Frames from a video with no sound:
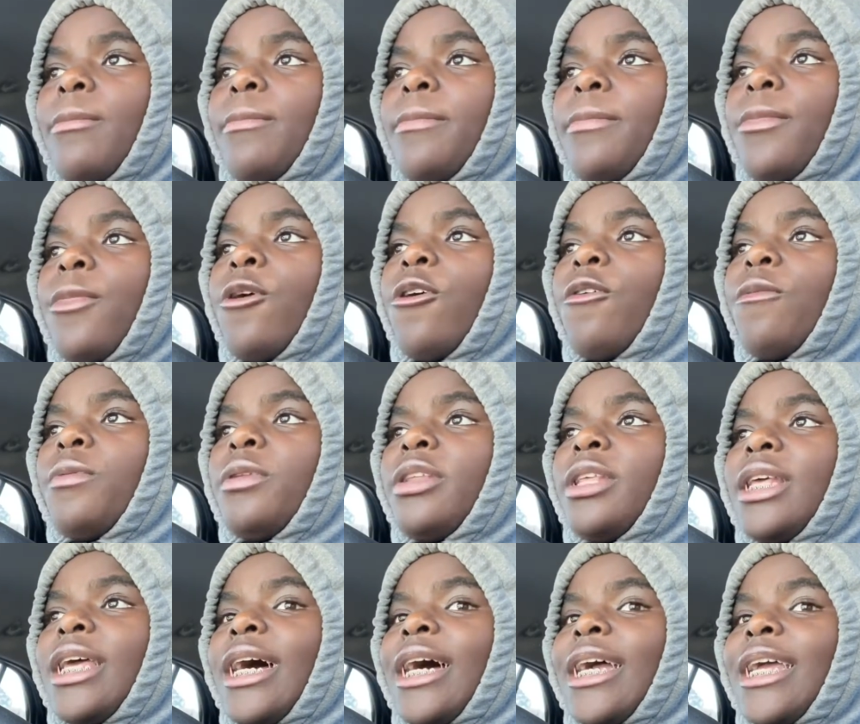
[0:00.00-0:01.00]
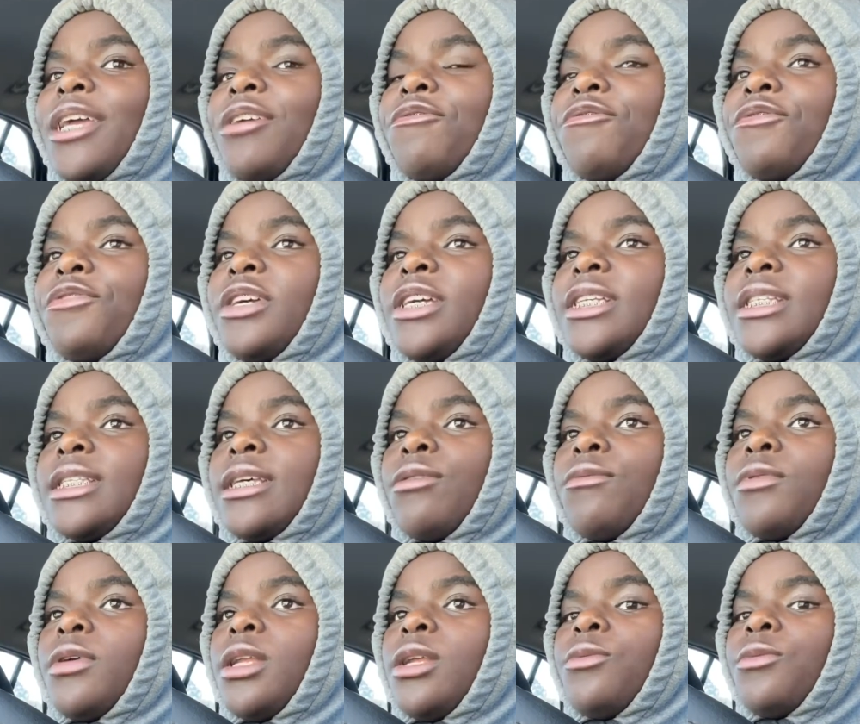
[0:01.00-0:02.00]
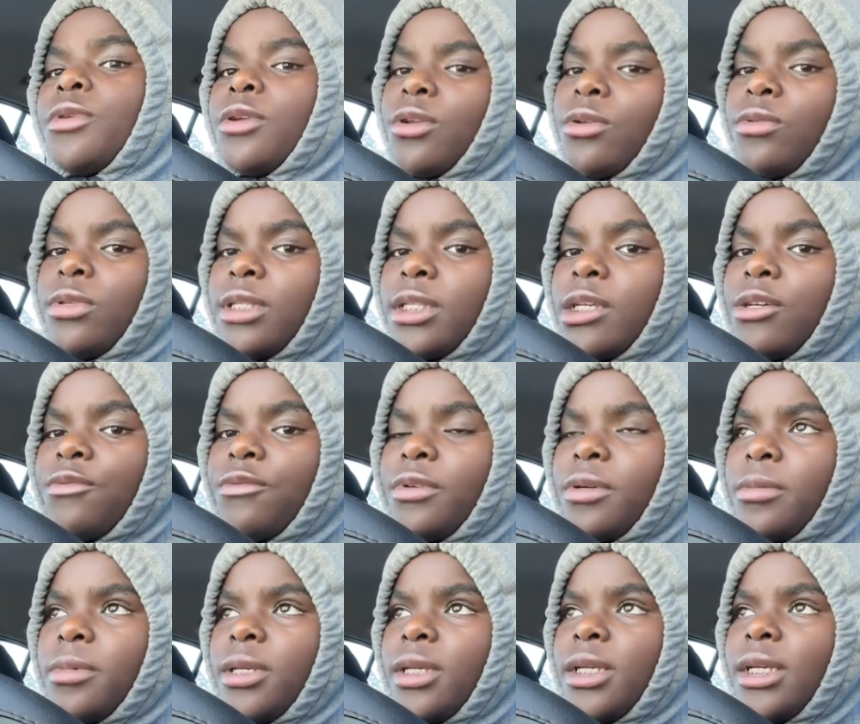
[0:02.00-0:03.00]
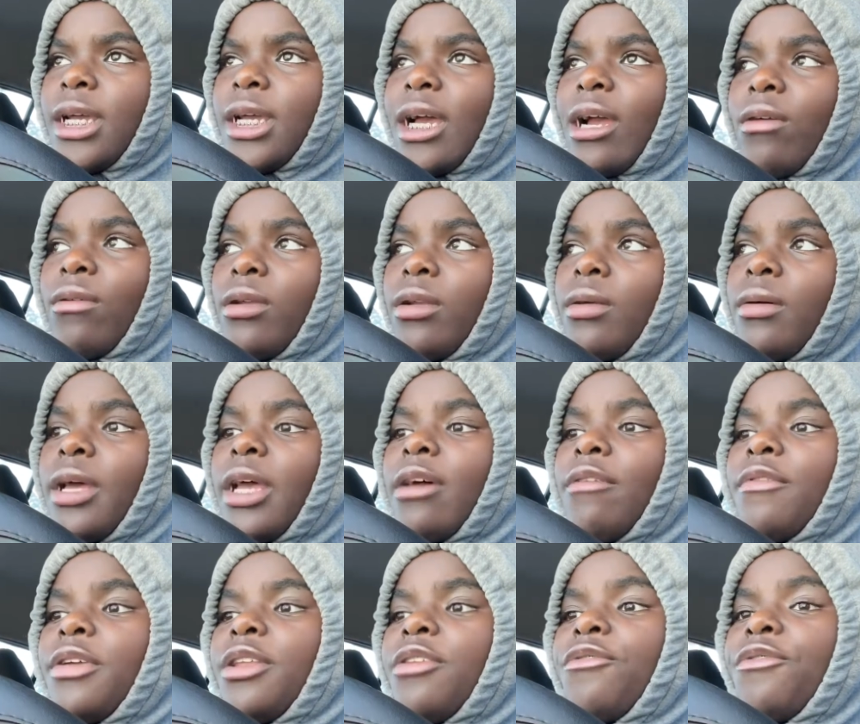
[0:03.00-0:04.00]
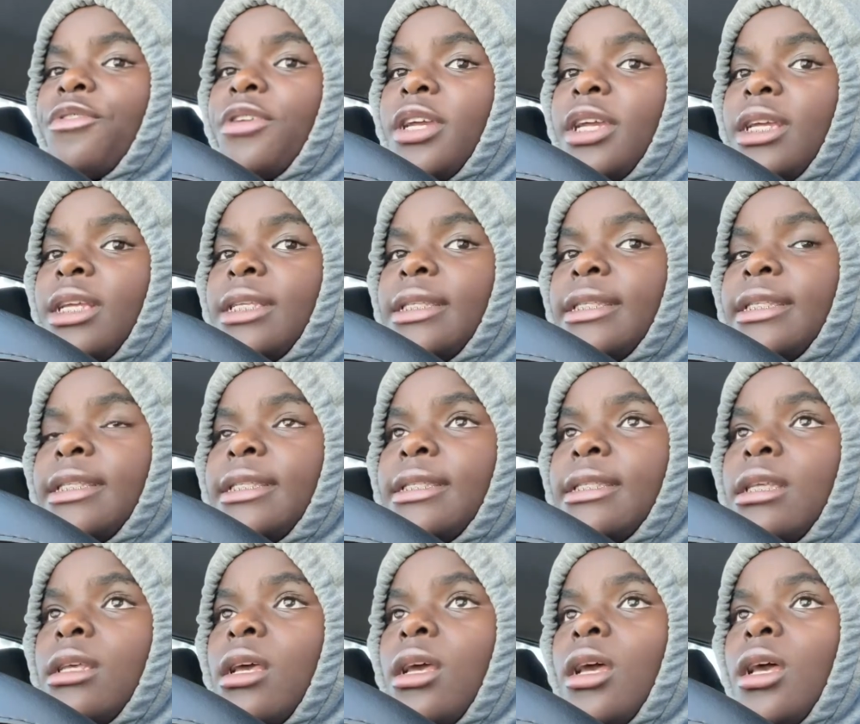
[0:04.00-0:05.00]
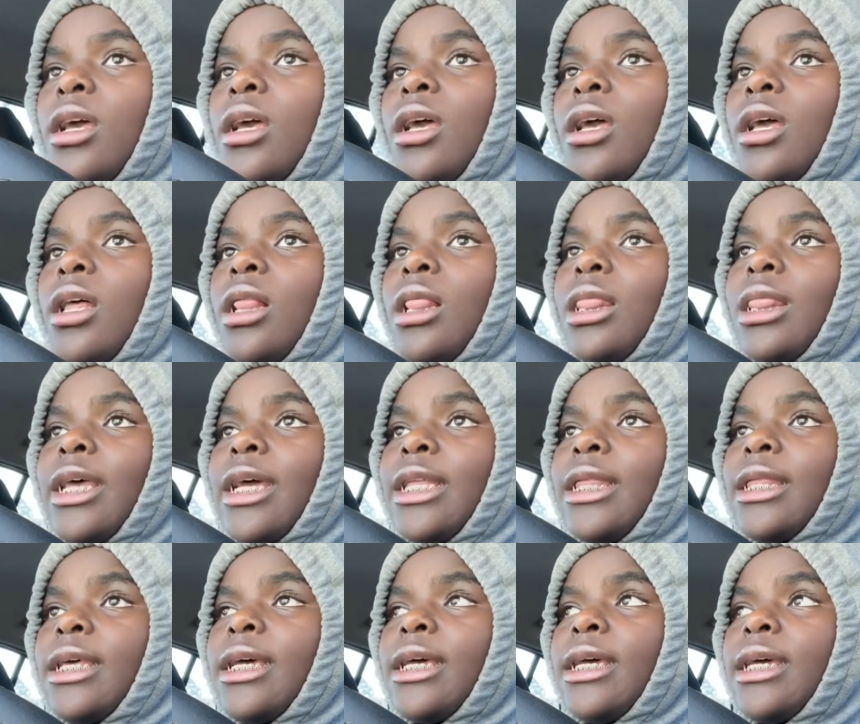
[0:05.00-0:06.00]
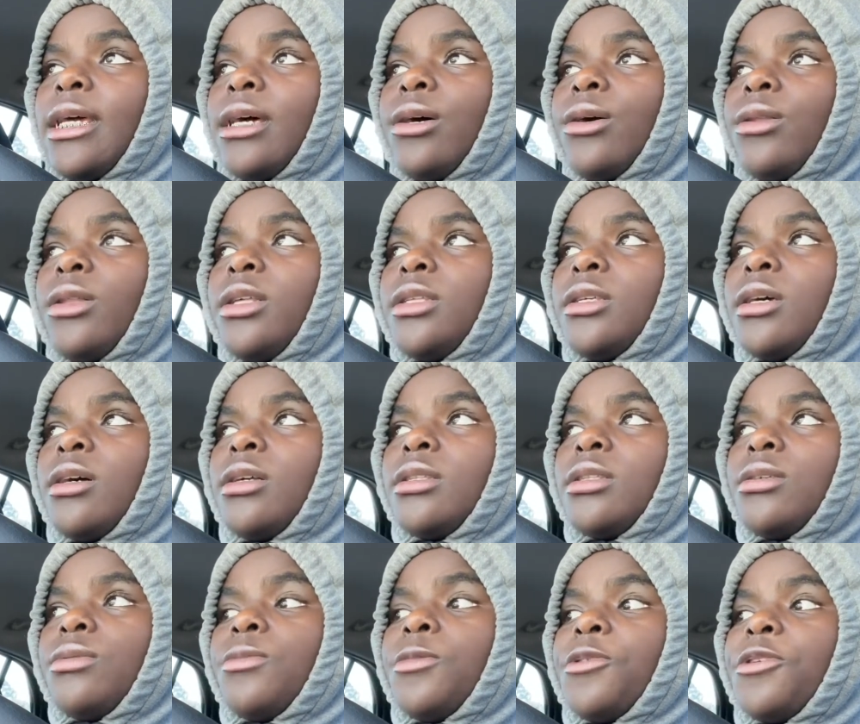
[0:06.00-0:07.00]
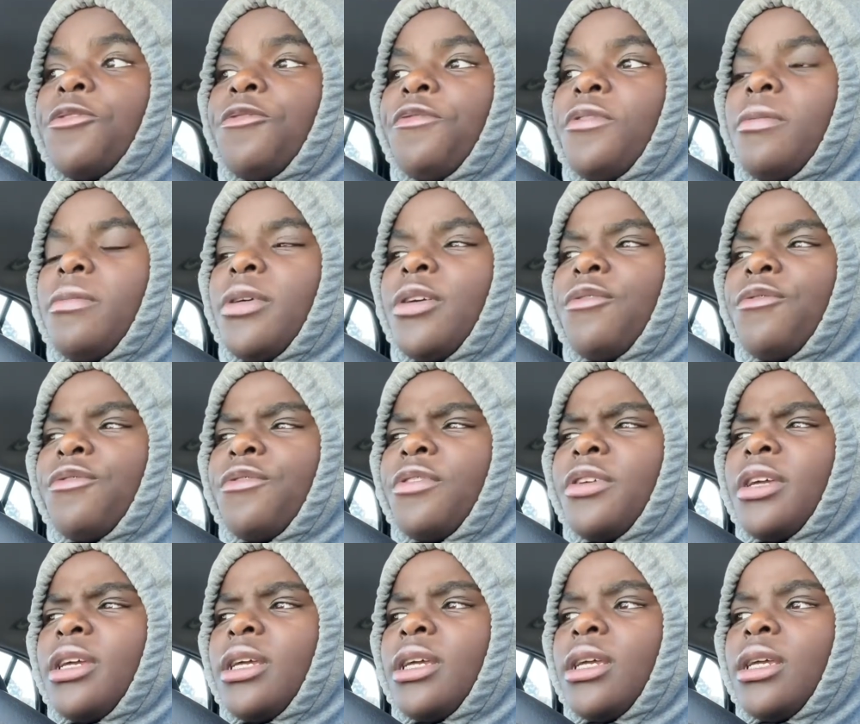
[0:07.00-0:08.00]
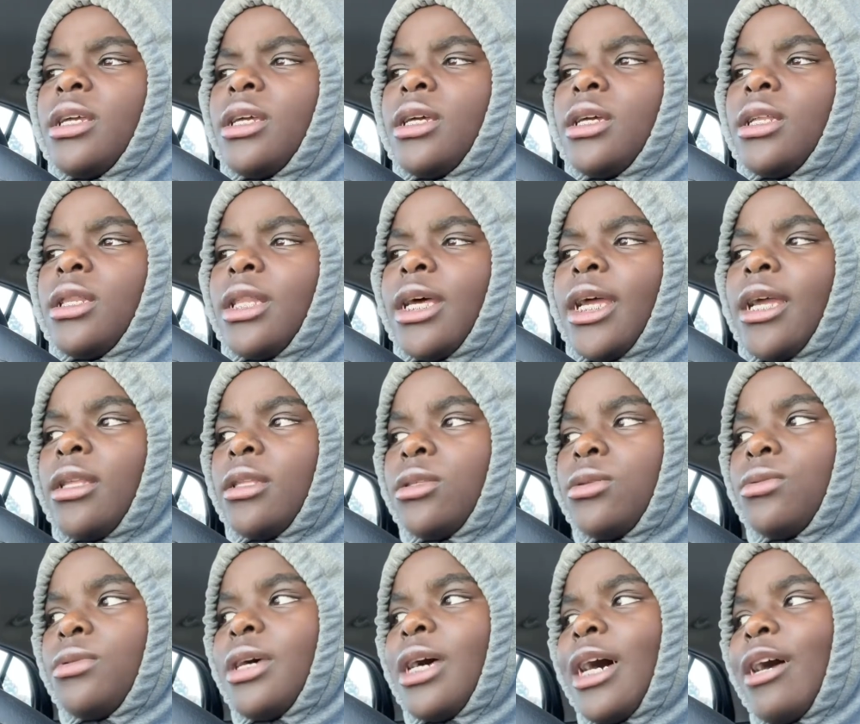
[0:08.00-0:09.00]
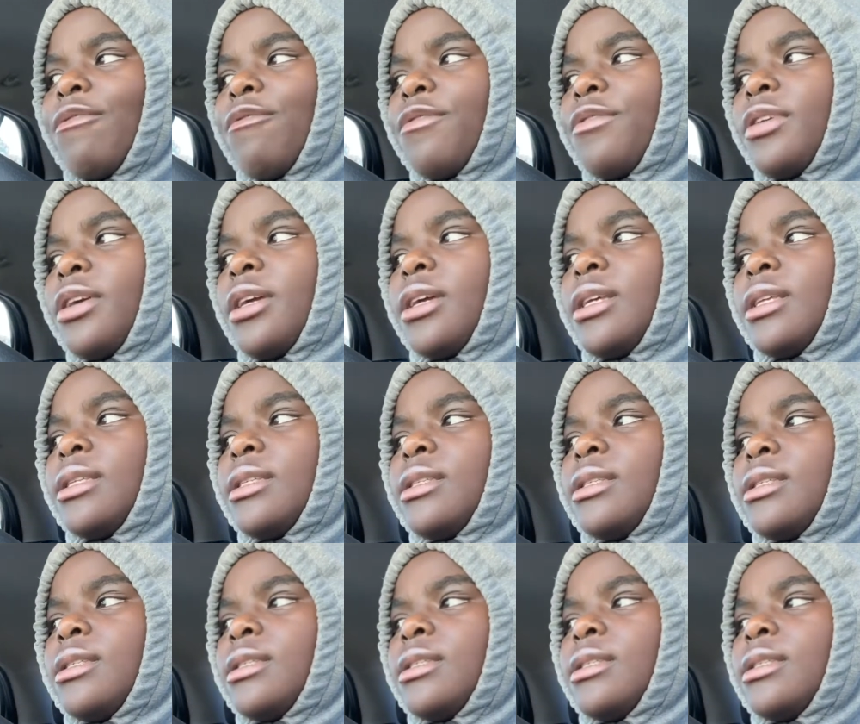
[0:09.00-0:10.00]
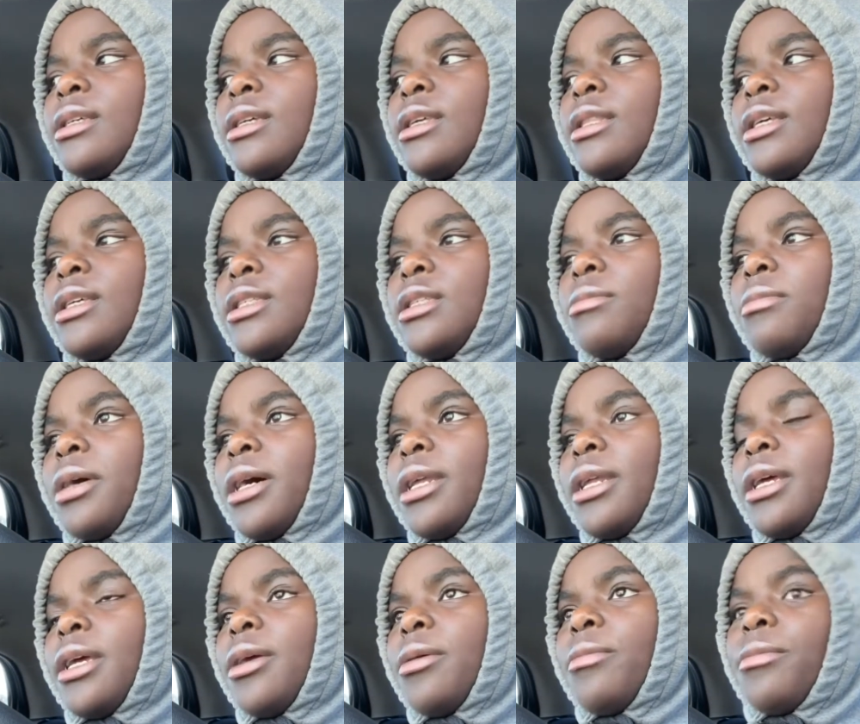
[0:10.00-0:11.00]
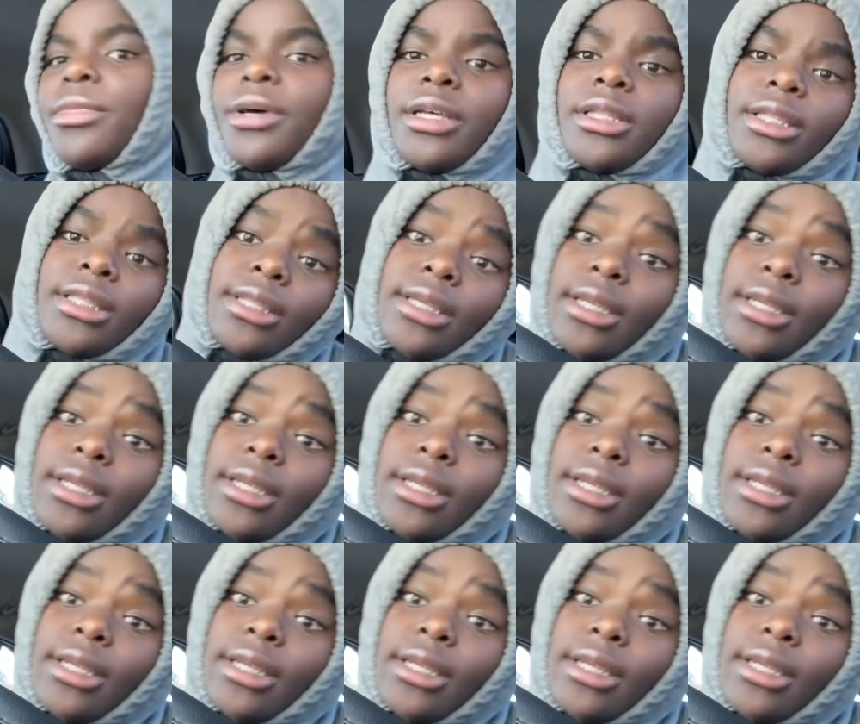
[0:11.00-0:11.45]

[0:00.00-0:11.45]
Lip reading: hopefully y'all get friends that really want to do stuff with me. really don't have any friends like that. I only talk to one female friend and like two guy friends, and that's about it. But then